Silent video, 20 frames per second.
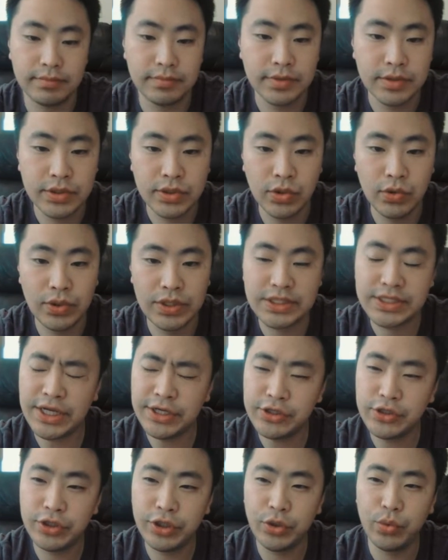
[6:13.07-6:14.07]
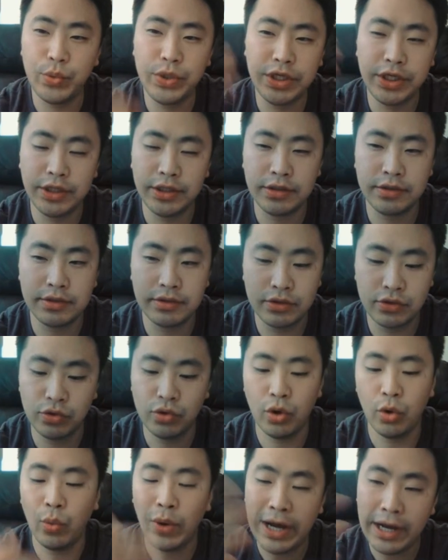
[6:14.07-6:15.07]
So essentially, we could do
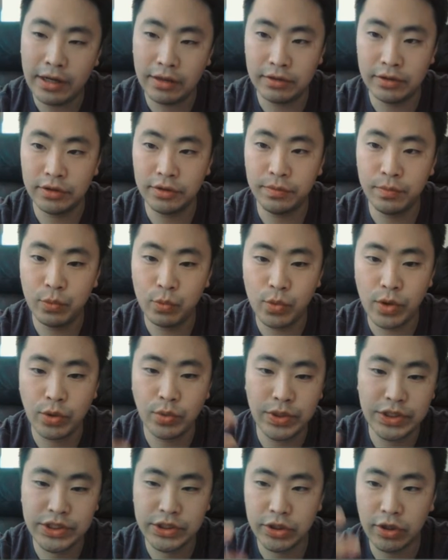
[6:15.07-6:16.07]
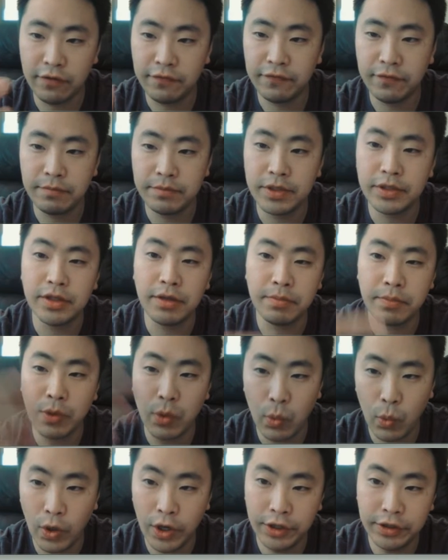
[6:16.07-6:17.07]
a while loop where we start from the number
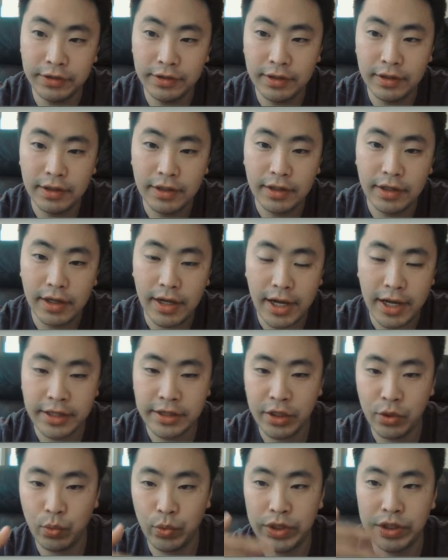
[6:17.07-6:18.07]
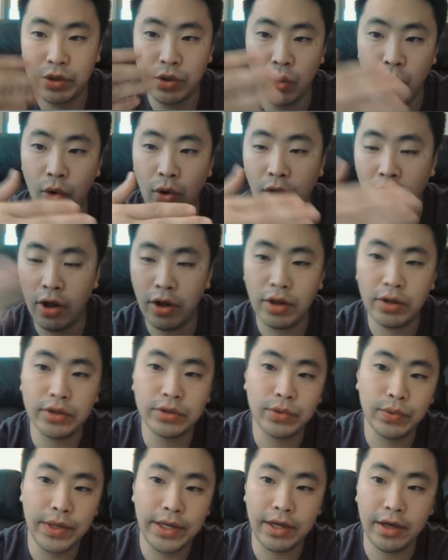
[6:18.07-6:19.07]
one, and then we go all
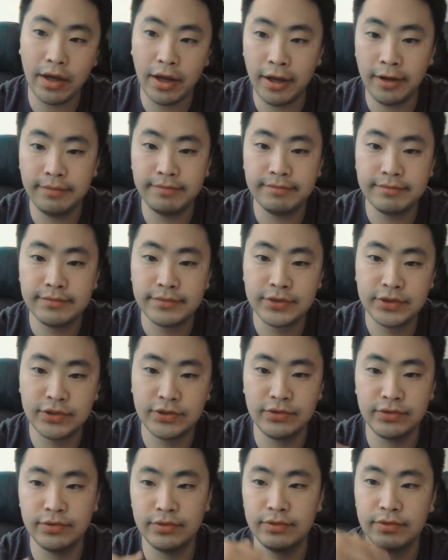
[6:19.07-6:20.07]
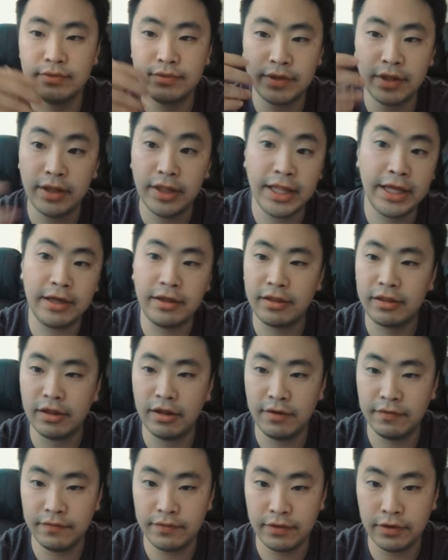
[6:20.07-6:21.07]
the way up to the length
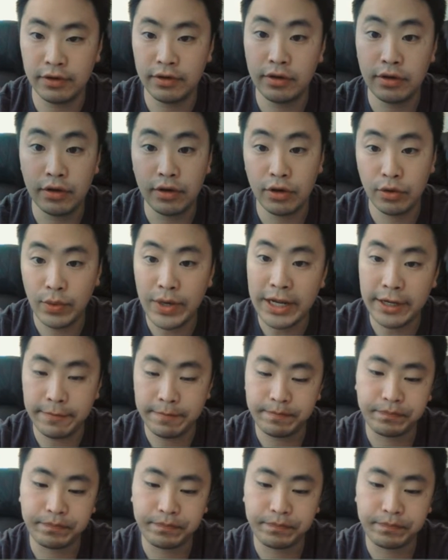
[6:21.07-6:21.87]
of our array,